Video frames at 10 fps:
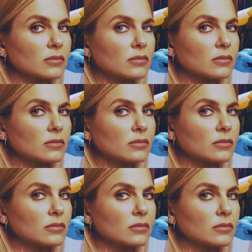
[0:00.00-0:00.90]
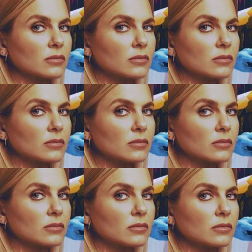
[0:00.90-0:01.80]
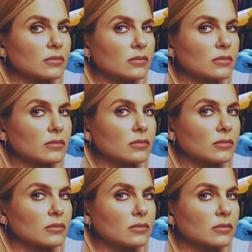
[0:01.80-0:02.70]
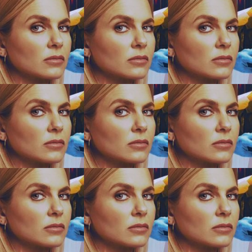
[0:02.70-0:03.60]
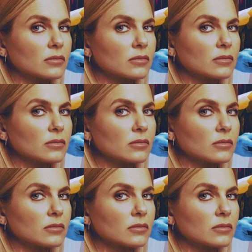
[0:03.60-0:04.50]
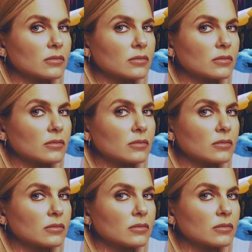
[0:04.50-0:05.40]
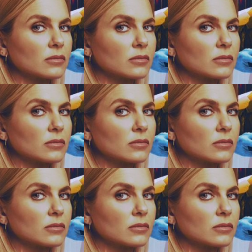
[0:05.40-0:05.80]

(silent)